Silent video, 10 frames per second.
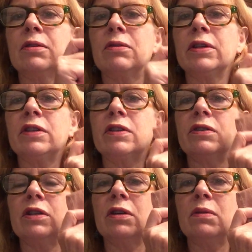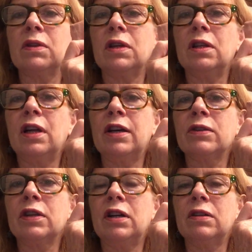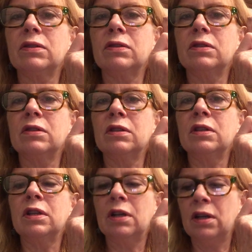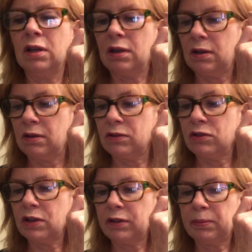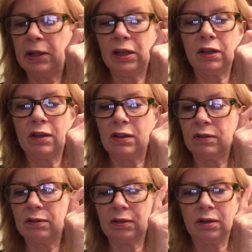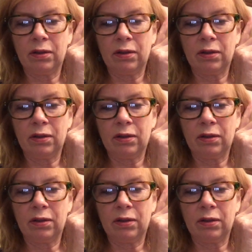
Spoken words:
am going to go with a lighter color, just because